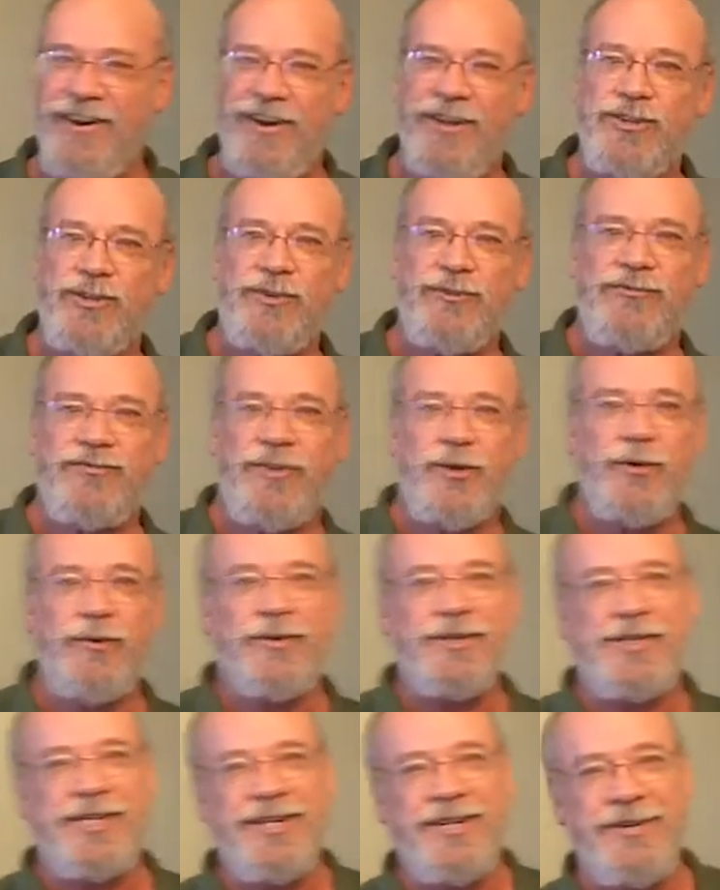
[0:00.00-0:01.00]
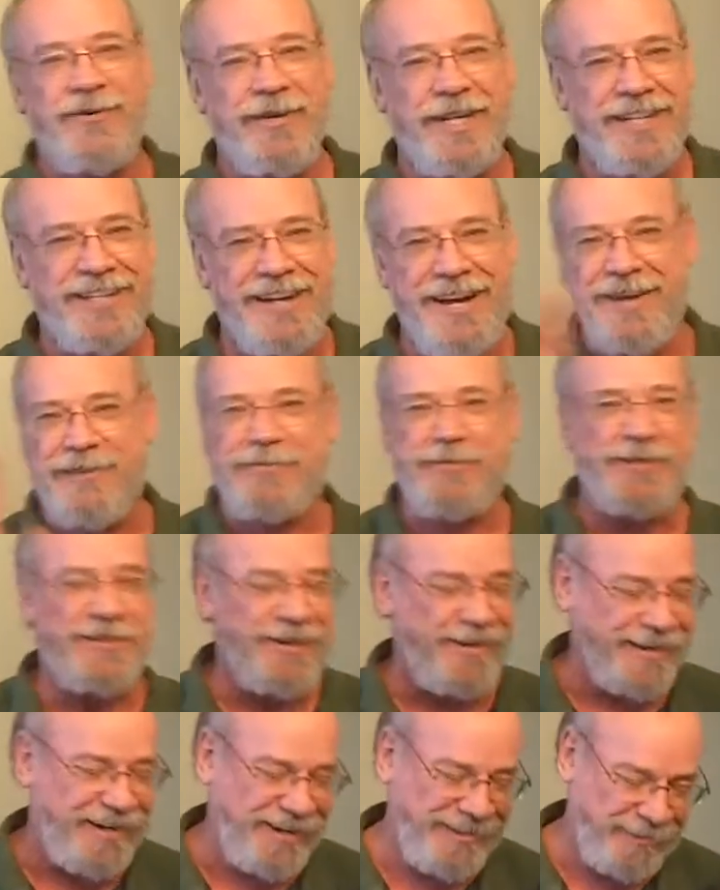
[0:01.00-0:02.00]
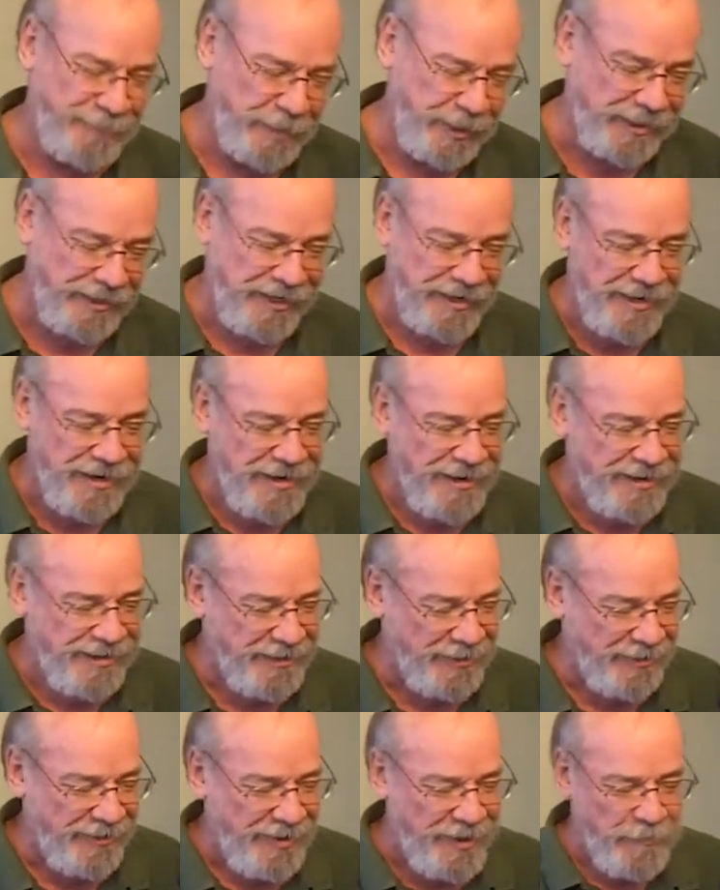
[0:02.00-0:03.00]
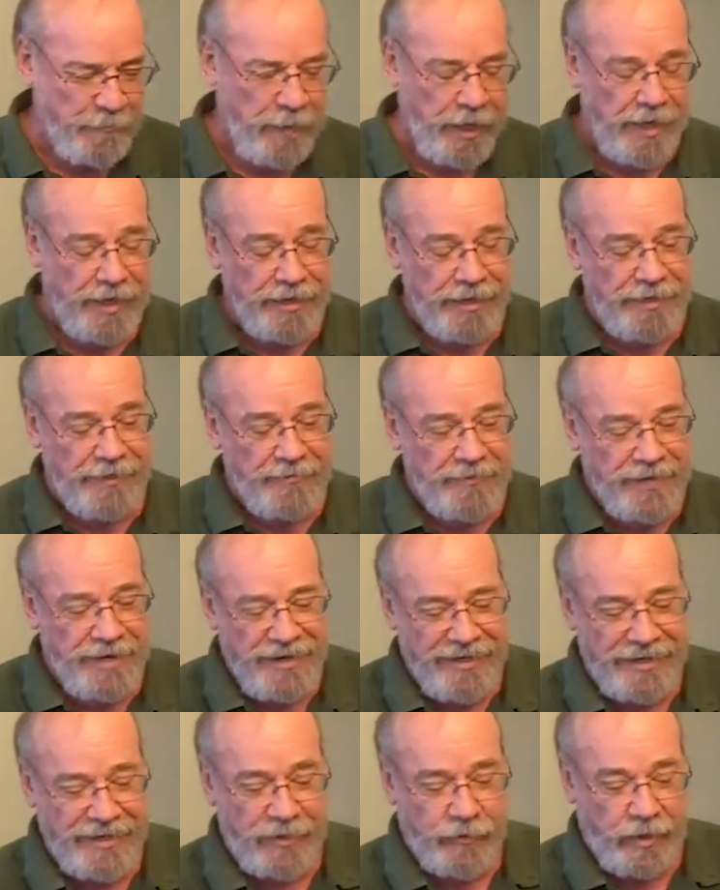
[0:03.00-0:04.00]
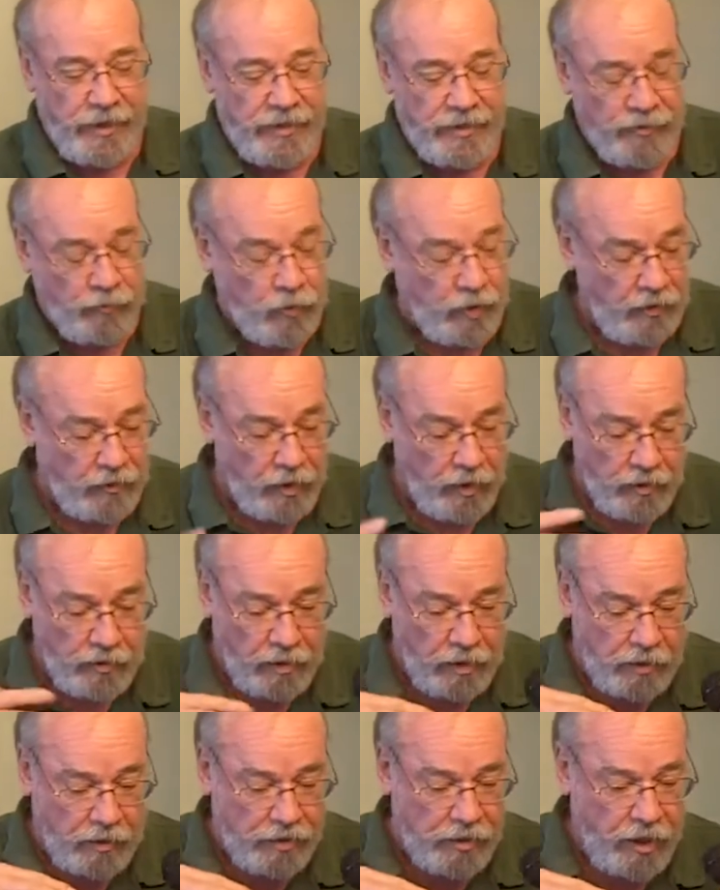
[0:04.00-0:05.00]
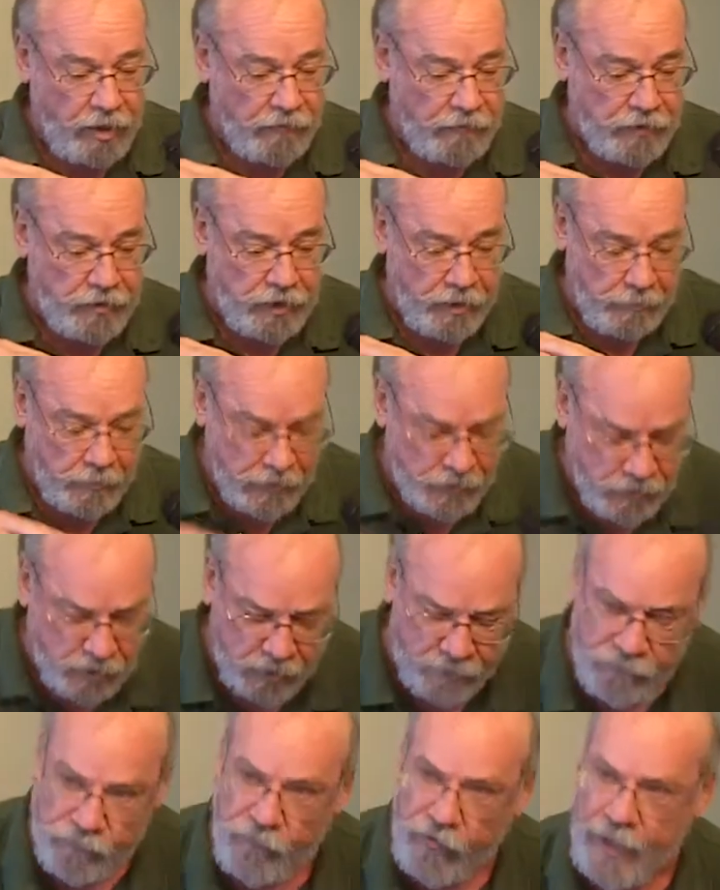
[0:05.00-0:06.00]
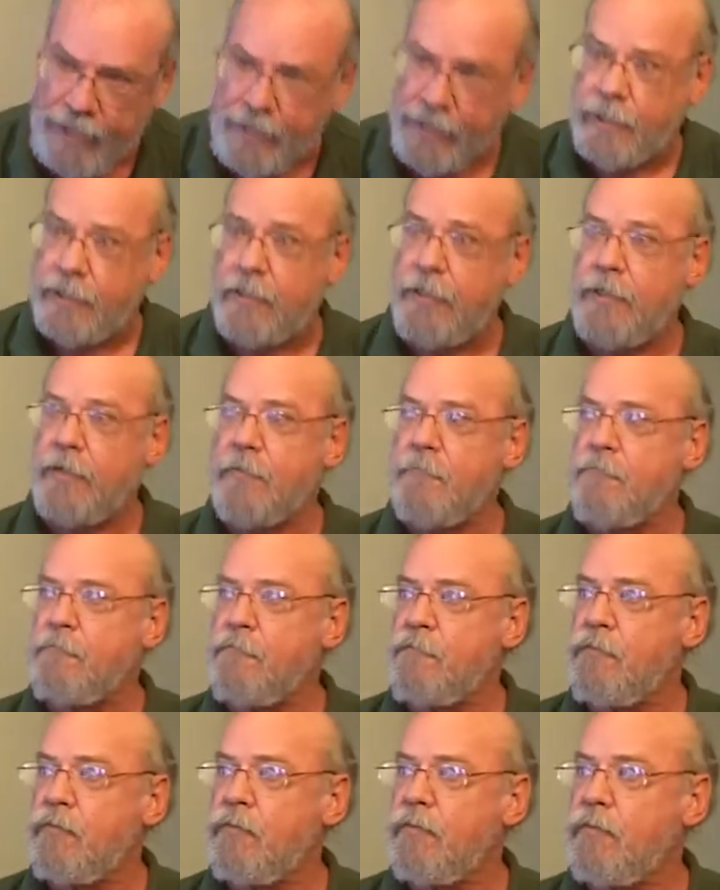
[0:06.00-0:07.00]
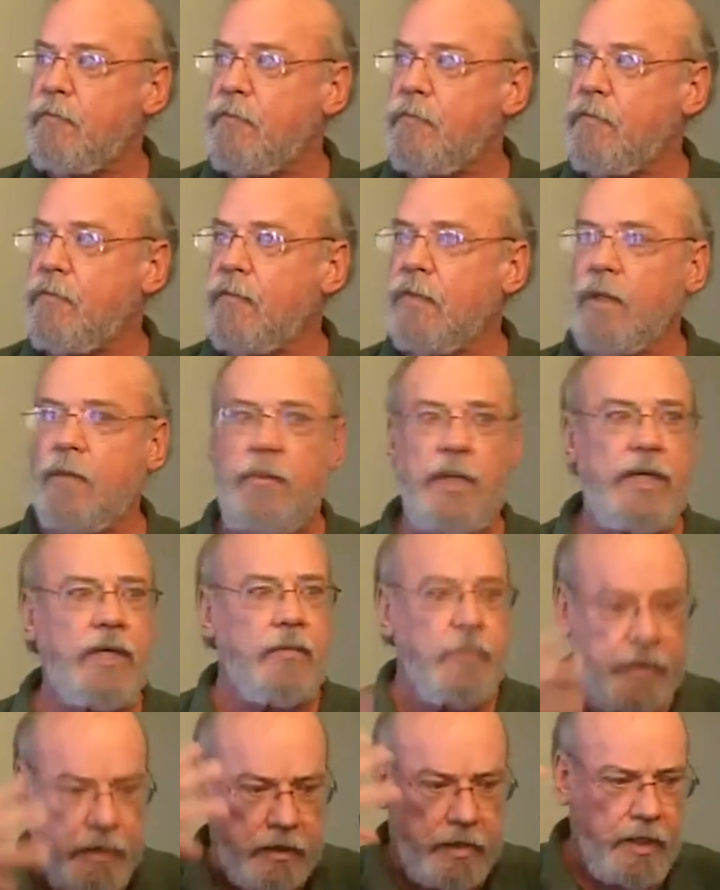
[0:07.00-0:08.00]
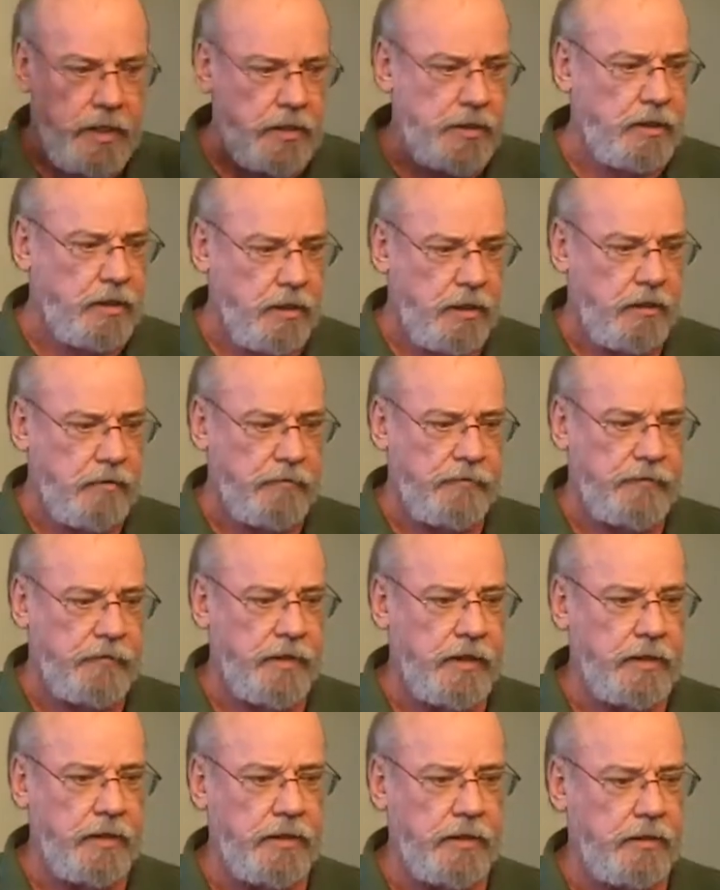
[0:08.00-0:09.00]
All you viewers in New England, I'm sorry, I didn't mean that. You know, but anyway, our self-esteem gets deflated because of